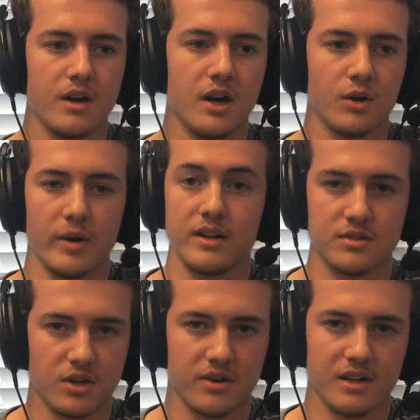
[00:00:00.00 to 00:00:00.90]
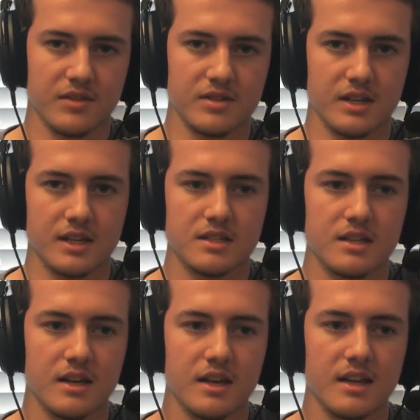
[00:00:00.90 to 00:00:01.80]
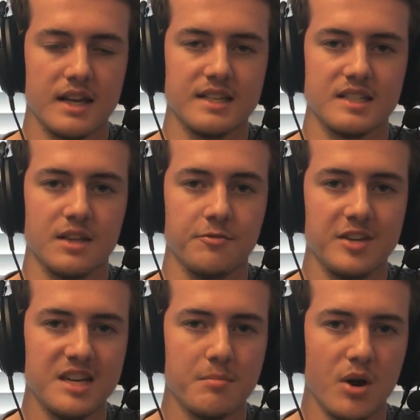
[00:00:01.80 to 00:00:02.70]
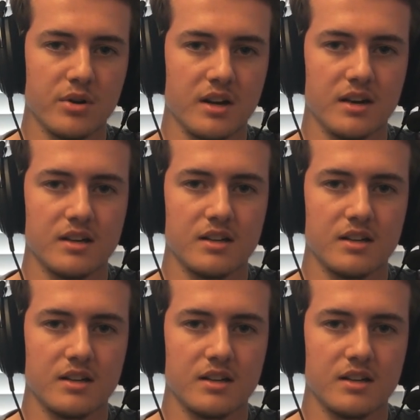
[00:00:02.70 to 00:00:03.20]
a great alternative to this is the V-Moda